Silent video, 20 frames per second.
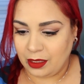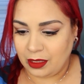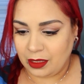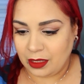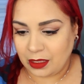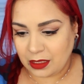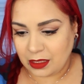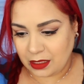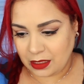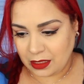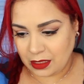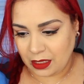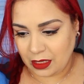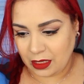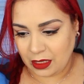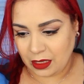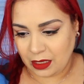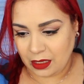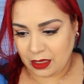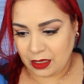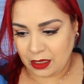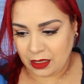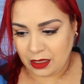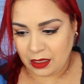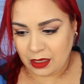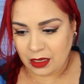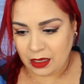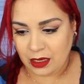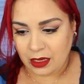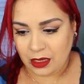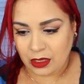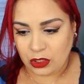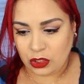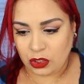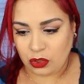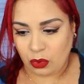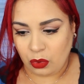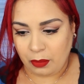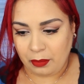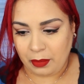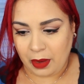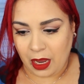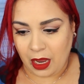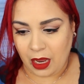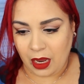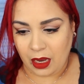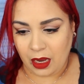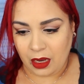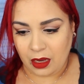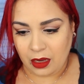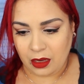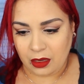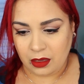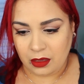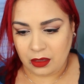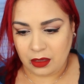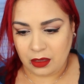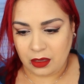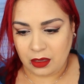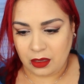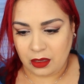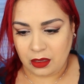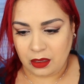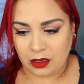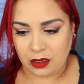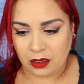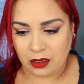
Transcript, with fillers: Let's see. Sormé. Huh.